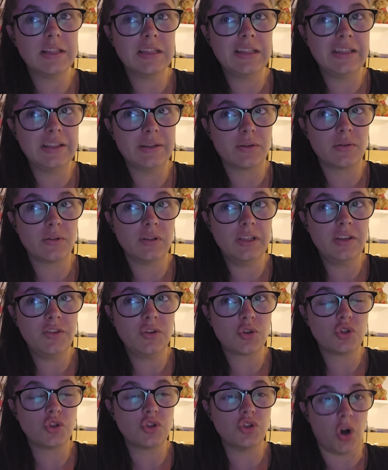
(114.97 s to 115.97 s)
literally
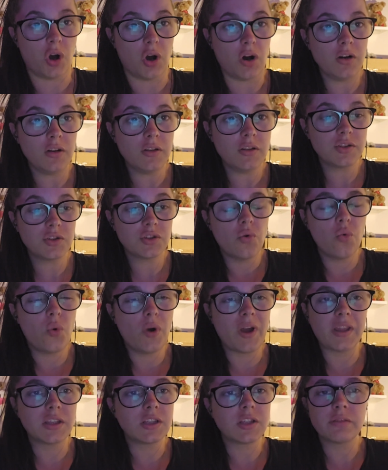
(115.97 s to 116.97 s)
their dogs
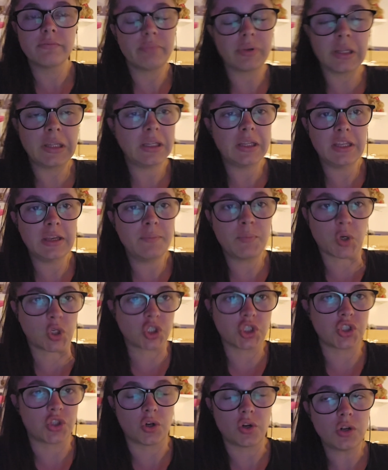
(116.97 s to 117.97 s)
went completely
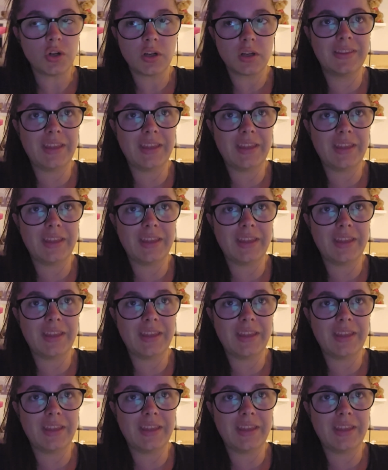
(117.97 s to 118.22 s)
berserk.